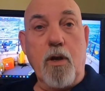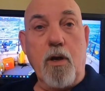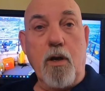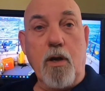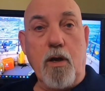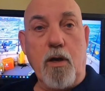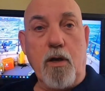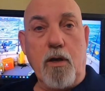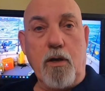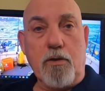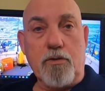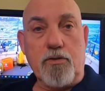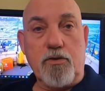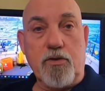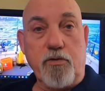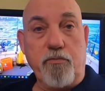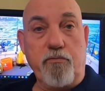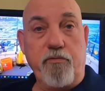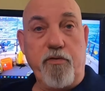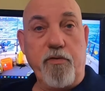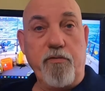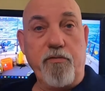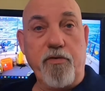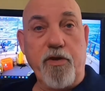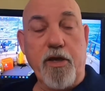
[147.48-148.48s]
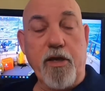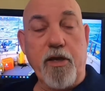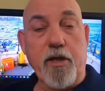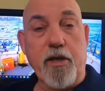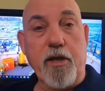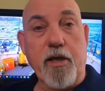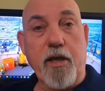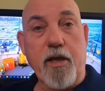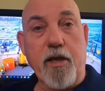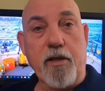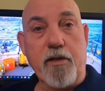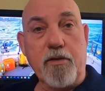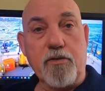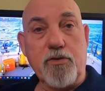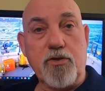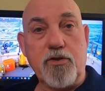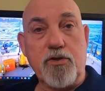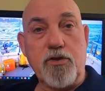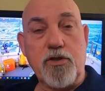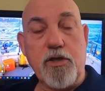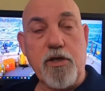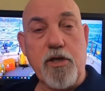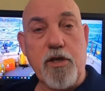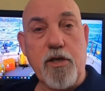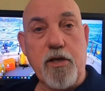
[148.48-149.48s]
uh, to Vivian and
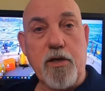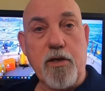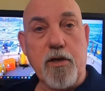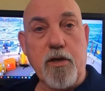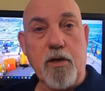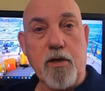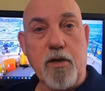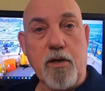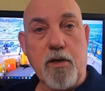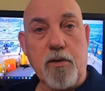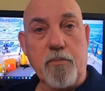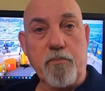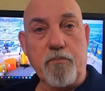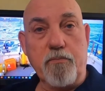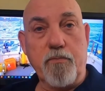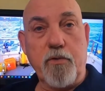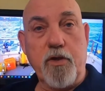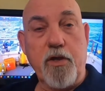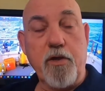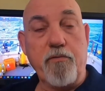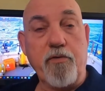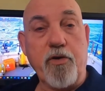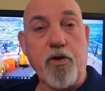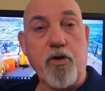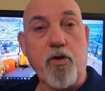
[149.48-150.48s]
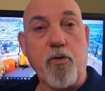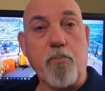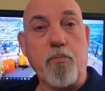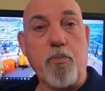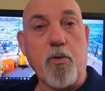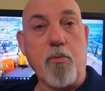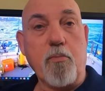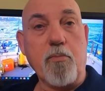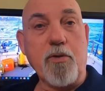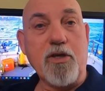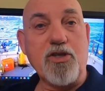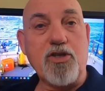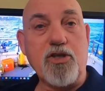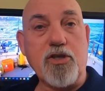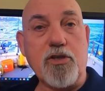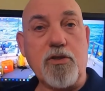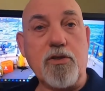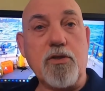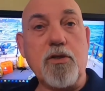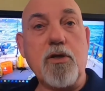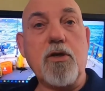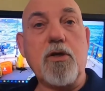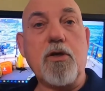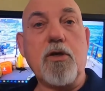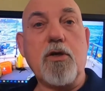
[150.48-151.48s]
she um, giving her
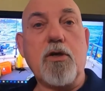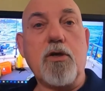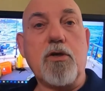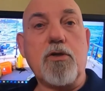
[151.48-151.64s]
permission